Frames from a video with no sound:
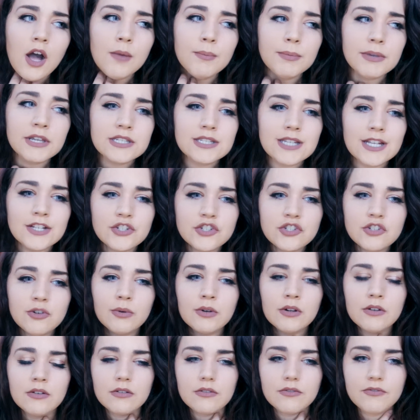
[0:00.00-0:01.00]
because I just don't
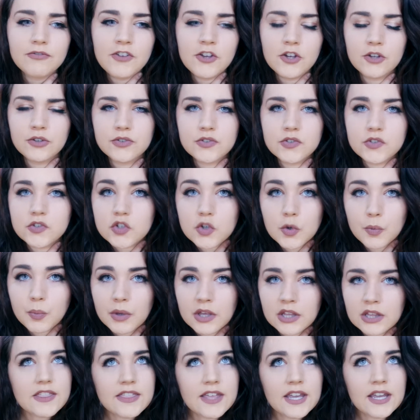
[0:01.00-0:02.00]
want to feel
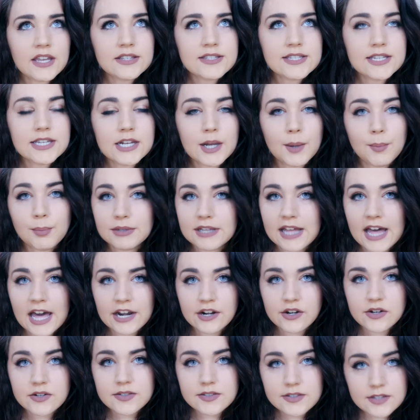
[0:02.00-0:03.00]
stupid. They did a
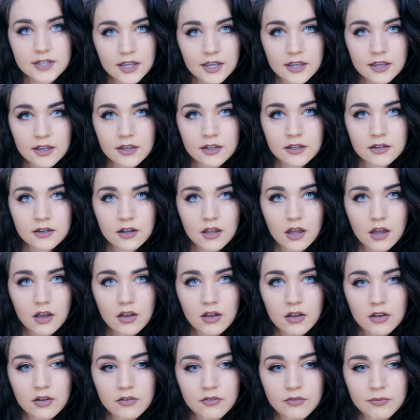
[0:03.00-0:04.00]
bladder scan
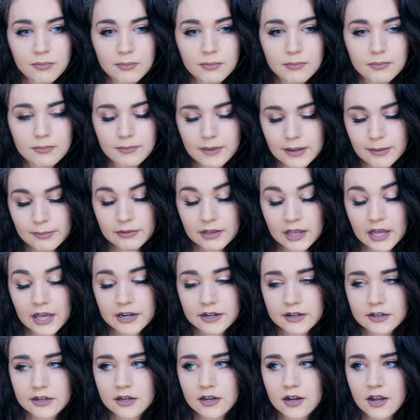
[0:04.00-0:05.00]
of my
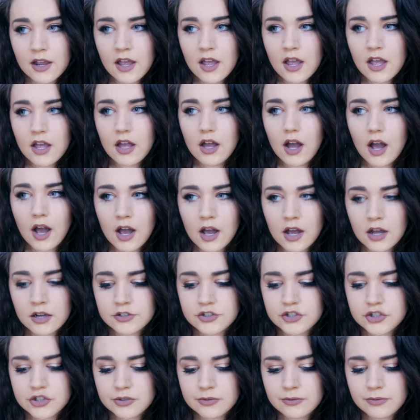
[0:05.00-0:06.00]
bladder
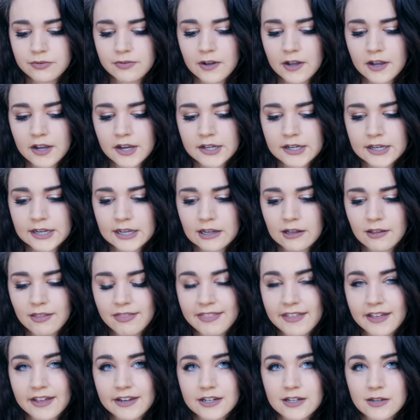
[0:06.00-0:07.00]
to find out
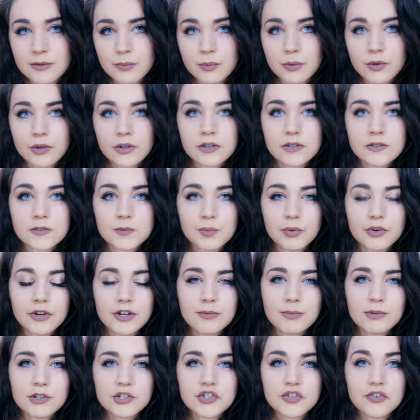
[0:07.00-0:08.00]
that it was pretty
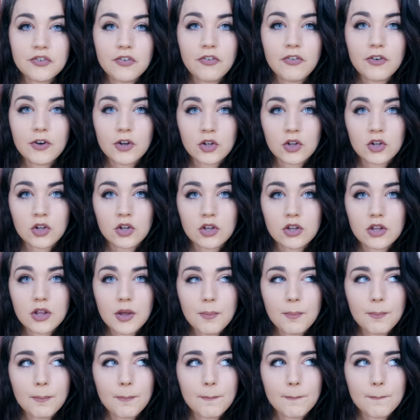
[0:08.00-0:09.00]
much
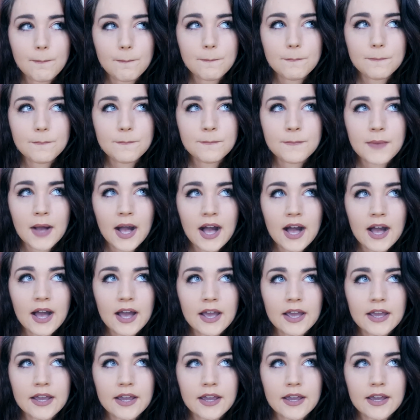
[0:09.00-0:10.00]
full
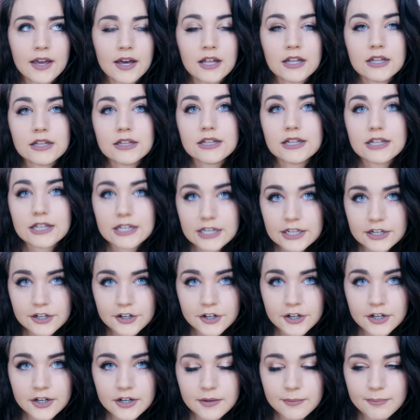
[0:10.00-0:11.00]
by a
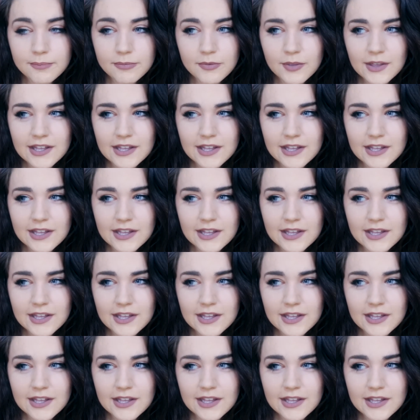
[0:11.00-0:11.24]
liter.